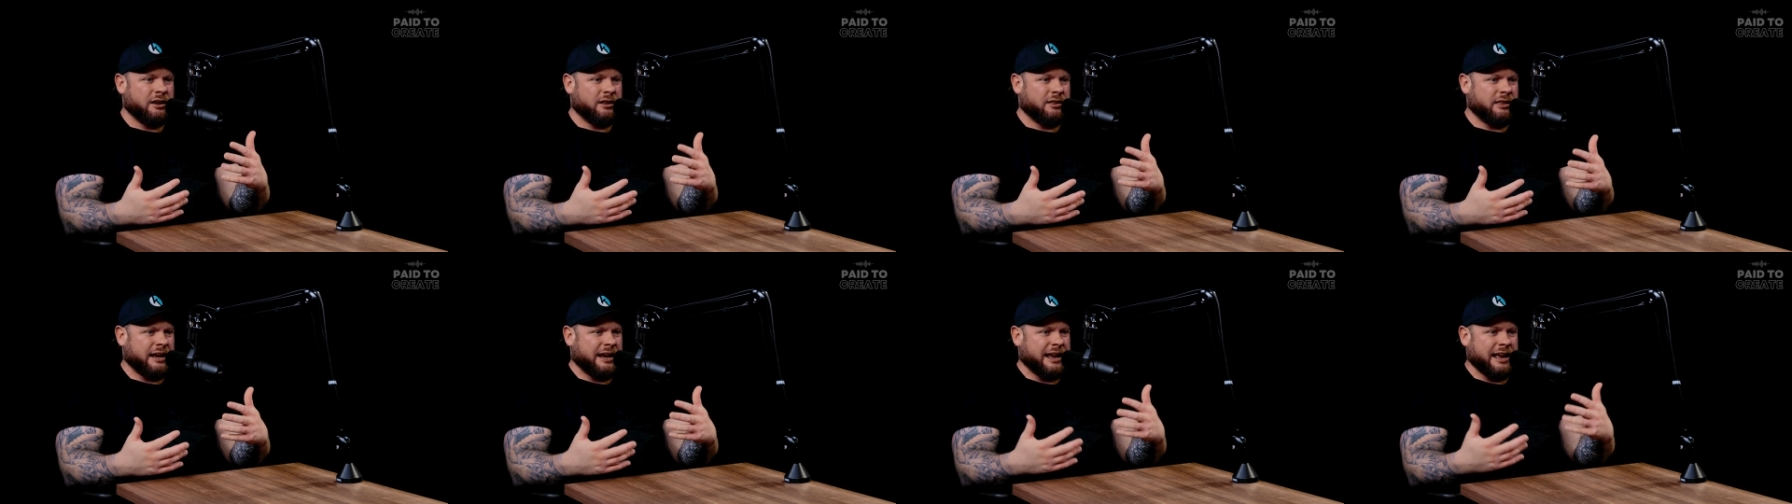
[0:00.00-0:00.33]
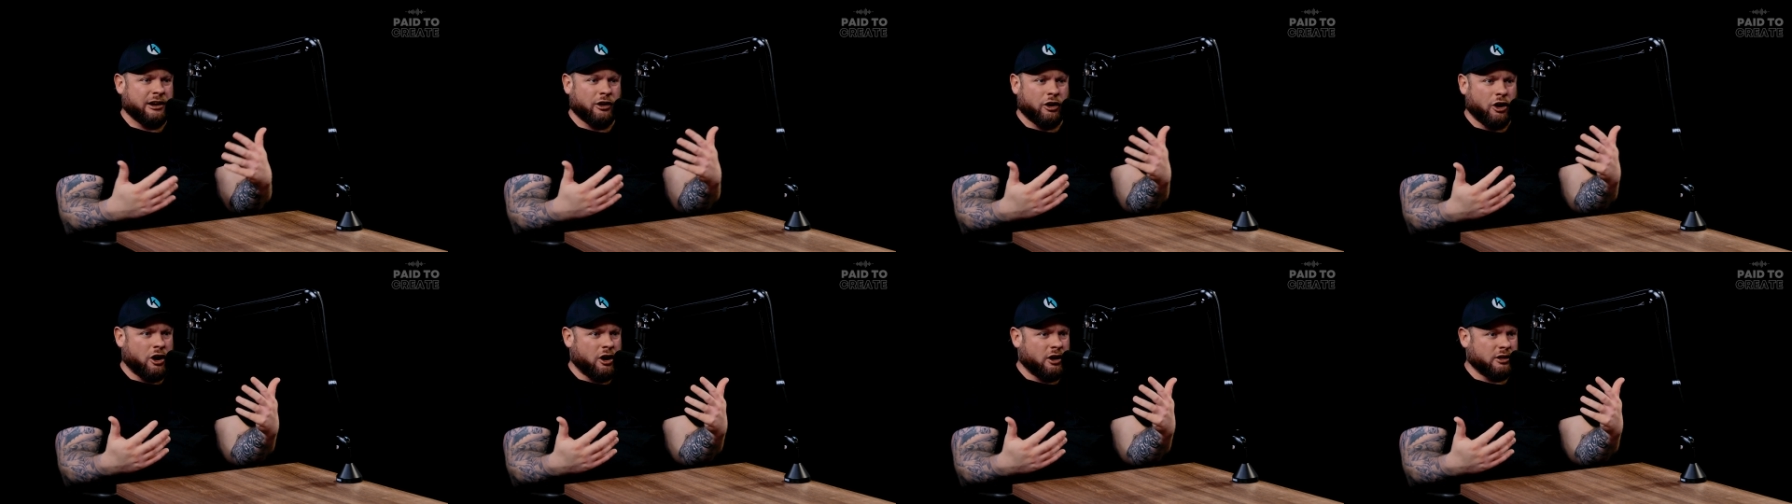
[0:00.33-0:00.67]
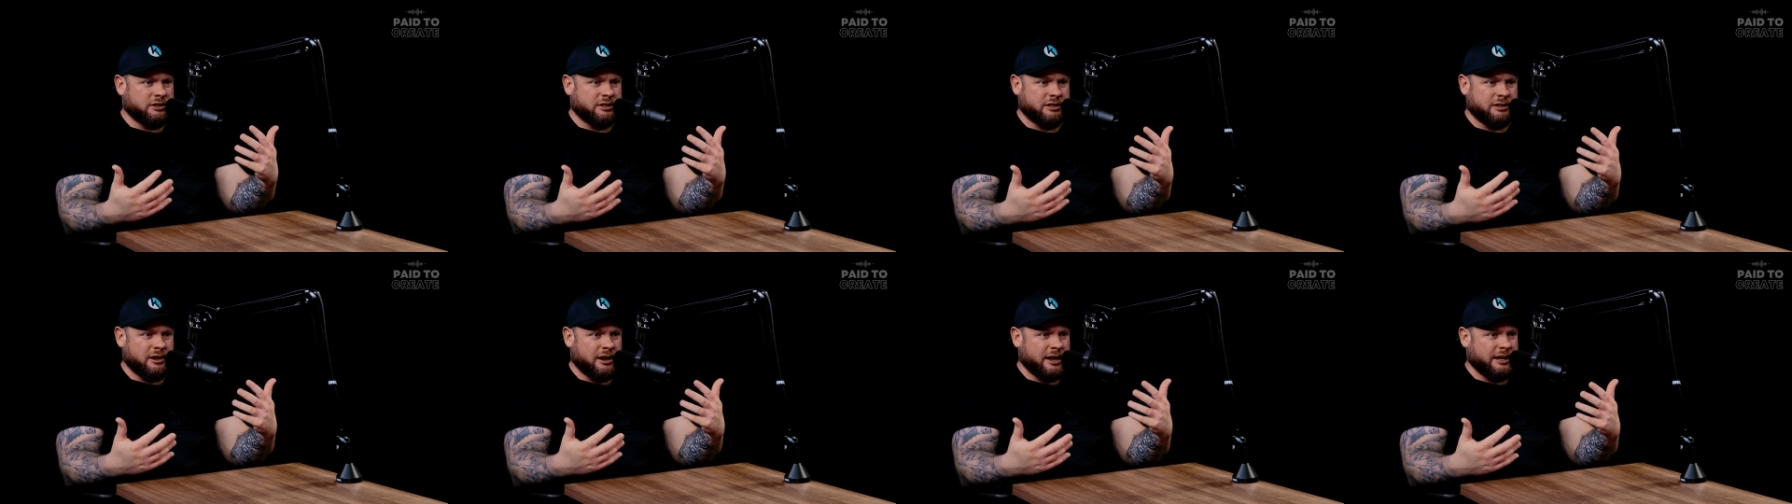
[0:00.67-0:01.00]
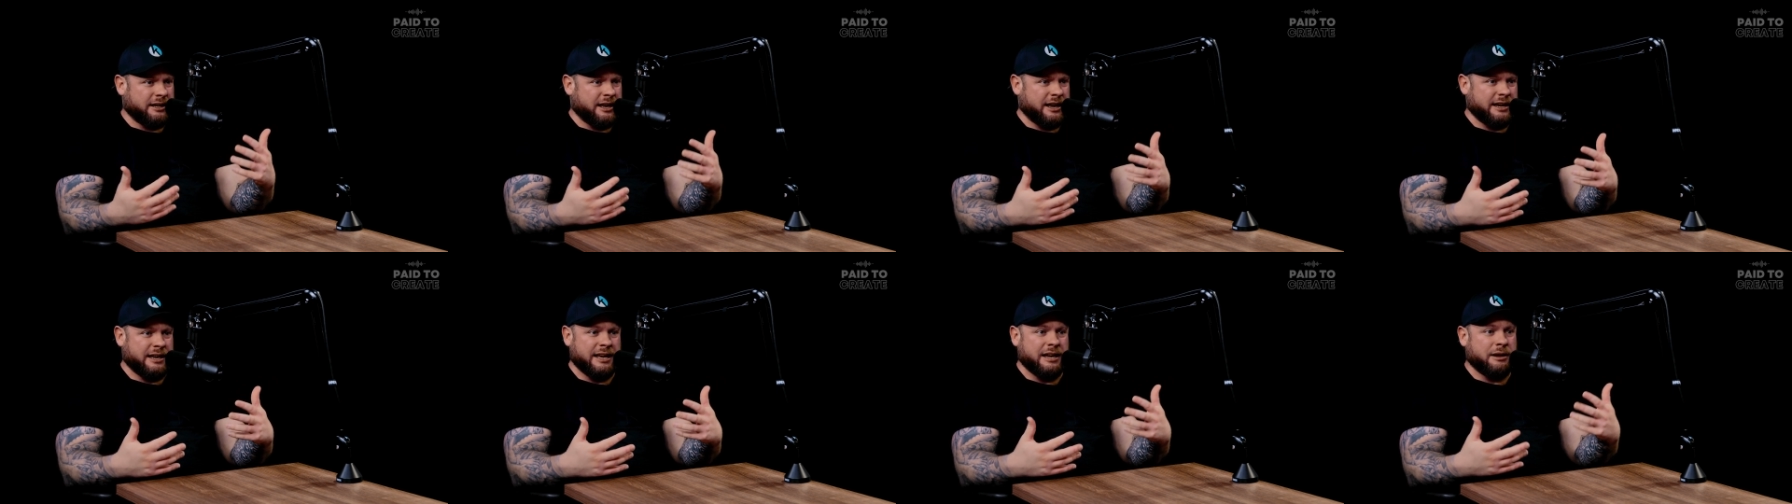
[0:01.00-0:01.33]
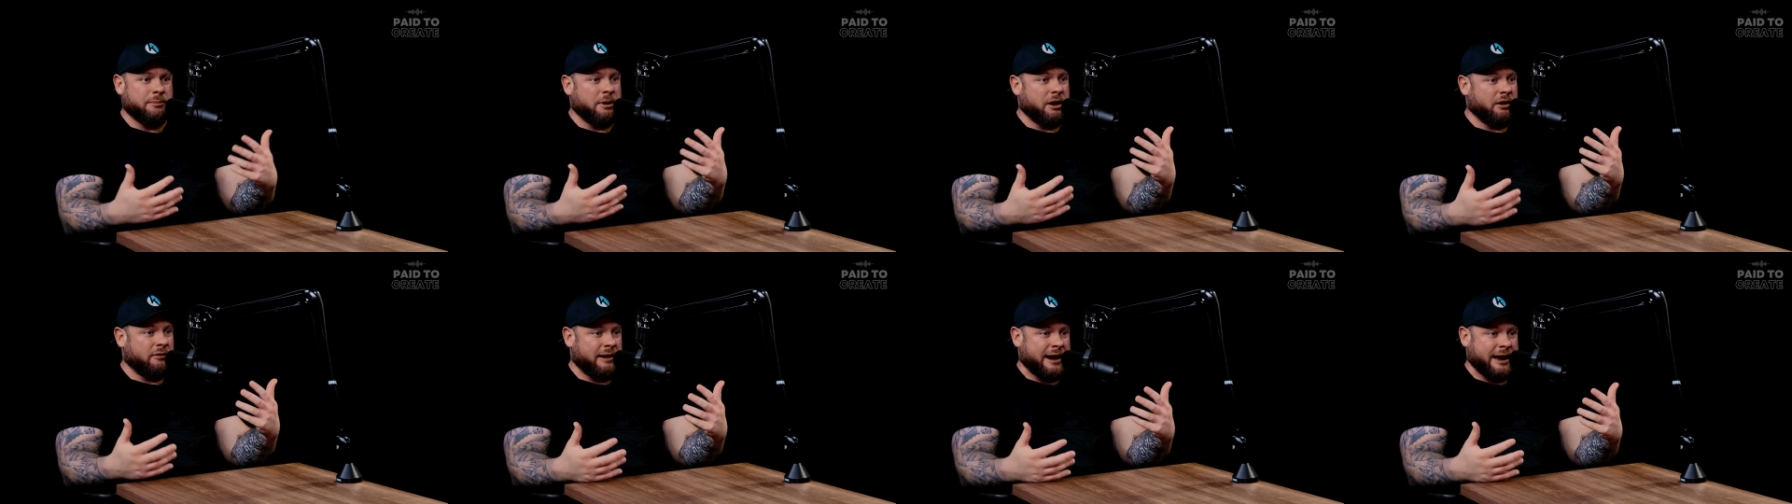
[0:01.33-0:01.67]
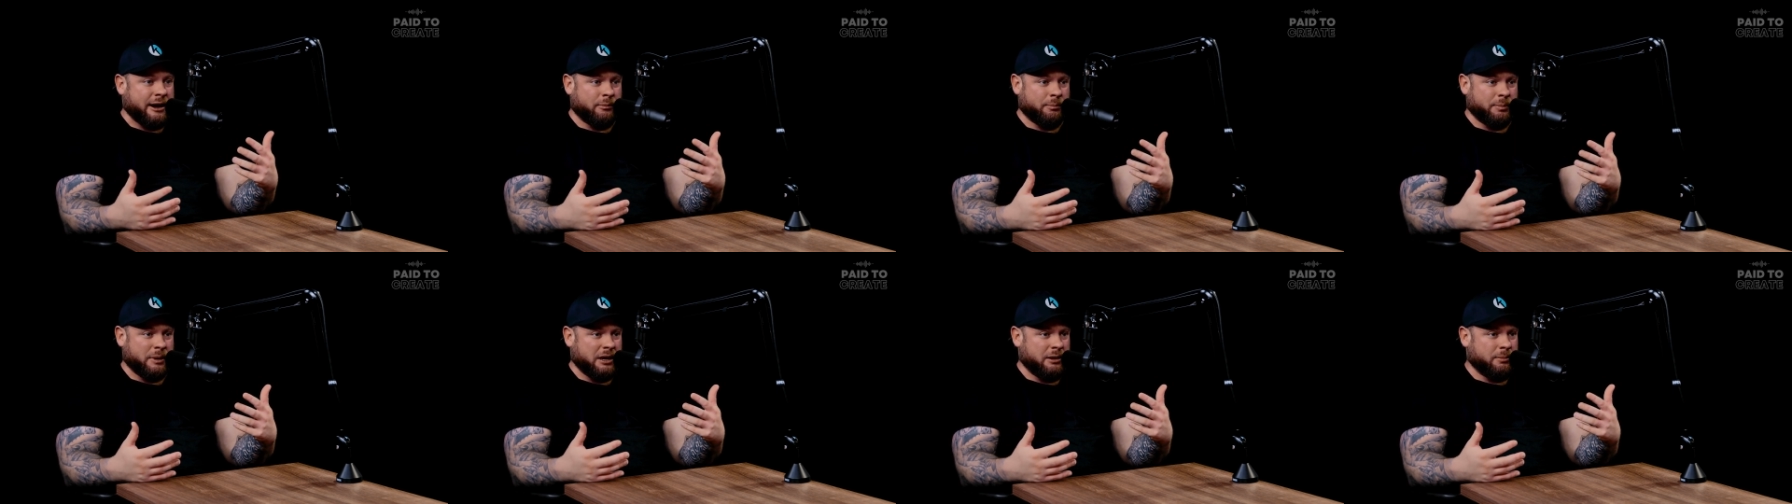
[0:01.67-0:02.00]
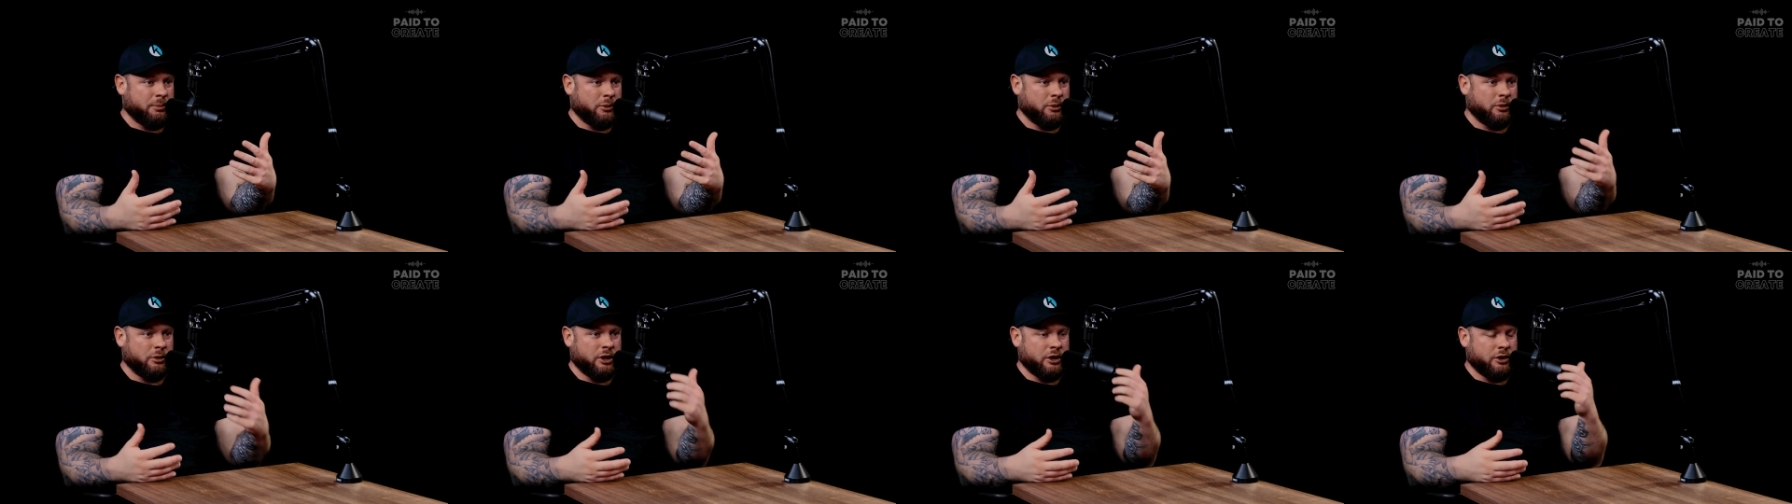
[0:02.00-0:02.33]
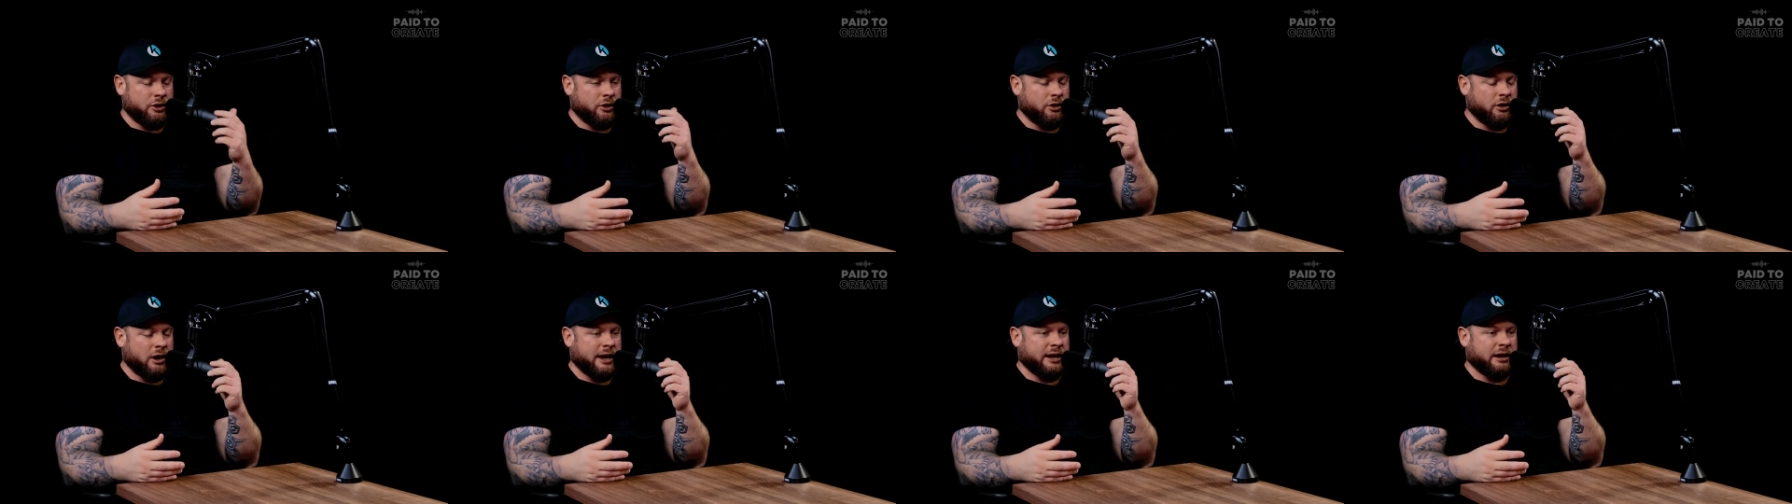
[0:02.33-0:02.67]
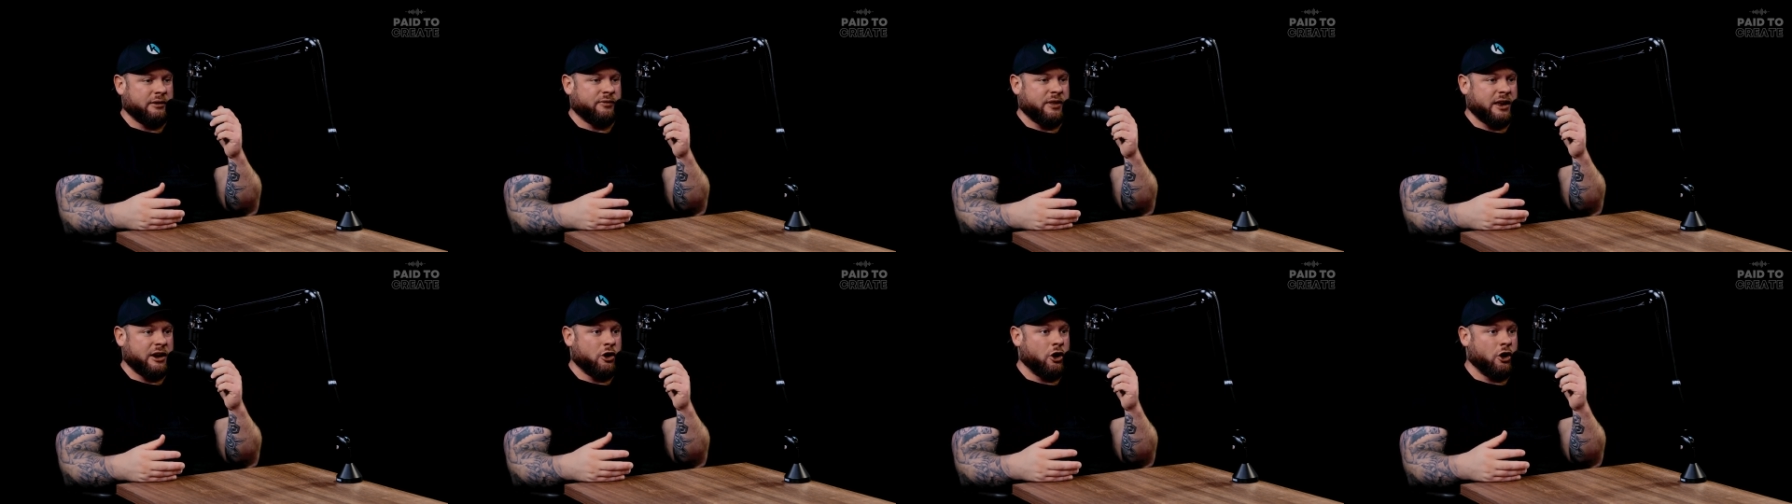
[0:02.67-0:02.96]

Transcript: they get lost like they need to be around people you know like if they're